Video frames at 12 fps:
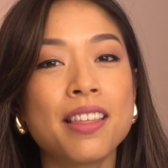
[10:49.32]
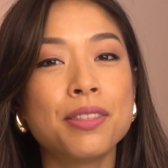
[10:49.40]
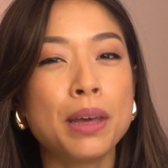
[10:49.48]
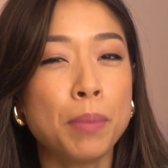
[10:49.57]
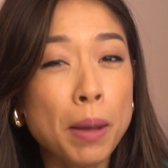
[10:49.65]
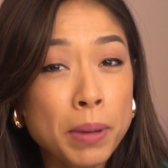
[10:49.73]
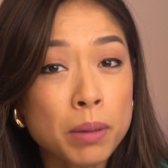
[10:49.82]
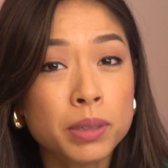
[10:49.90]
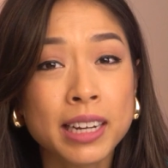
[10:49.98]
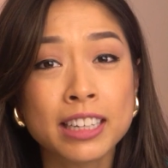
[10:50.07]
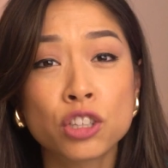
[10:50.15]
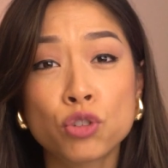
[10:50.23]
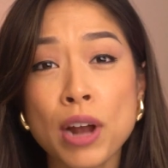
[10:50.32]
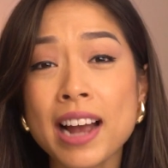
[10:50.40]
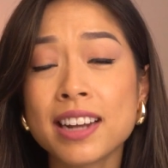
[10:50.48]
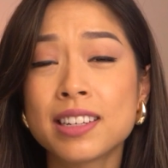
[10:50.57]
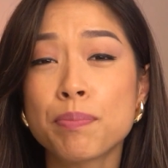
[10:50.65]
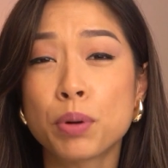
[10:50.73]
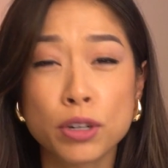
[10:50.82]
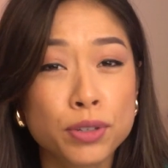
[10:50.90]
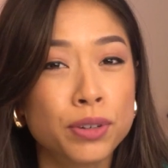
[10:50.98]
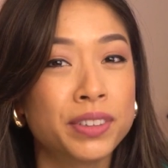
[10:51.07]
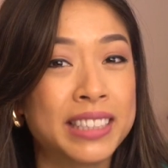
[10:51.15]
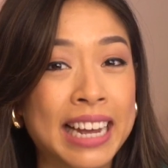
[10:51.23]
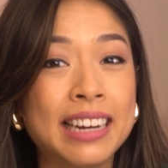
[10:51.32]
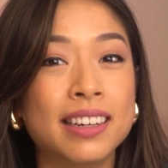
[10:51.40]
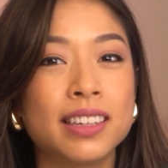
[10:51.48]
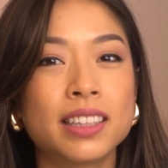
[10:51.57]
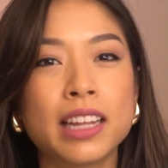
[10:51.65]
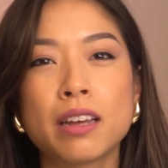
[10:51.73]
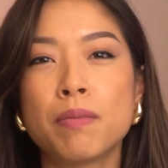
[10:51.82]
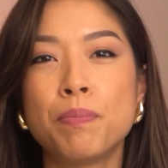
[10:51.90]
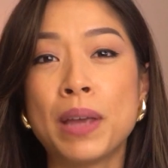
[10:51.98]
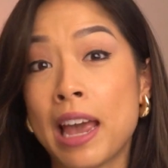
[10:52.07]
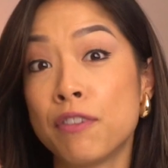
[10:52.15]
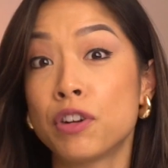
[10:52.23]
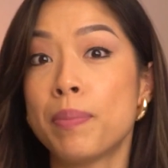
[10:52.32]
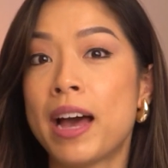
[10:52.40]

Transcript: they might be able to extract personal data, like behavior